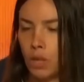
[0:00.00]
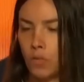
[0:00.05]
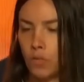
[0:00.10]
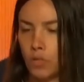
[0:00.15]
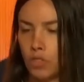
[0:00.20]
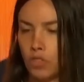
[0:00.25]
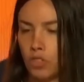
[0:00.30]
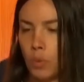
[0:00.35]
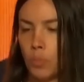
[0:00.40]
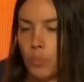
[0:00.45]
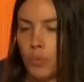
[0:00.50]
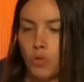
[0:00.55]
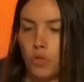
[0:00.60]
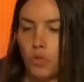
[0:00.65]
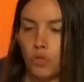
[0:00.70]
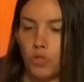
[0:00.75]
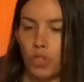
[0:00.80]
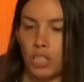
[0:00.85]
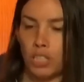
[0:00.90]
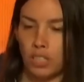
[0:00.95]
for some of
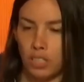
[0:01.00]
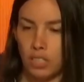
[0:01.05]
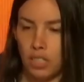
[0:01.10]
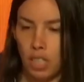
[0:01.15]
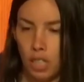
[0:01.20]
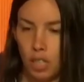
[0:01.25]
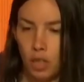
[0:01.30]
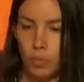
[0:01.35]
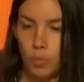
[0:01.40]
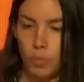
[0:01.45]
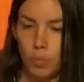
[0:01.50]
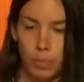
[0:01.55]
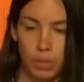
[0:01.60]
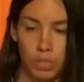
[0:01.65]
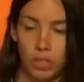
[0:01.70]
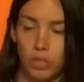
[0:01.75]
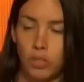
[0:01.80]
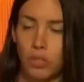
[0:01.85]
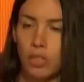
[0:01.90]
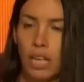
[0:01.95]
those risks that could
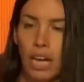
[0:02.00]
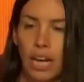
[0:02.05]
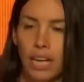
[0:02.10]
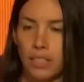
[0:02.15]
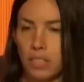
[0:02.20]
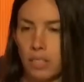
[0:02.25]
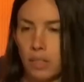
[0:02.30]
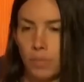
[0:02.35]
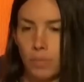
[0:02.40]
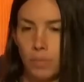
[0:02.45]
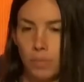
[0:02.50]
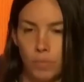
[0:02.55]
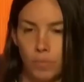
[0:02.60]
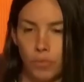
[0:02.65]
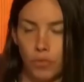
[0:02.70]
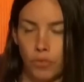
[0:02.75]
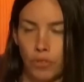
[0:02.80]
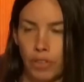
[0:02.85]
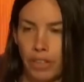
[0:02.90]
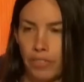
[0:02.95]
materialize in
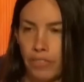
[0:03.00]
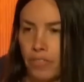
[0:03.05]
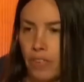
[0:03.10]
3,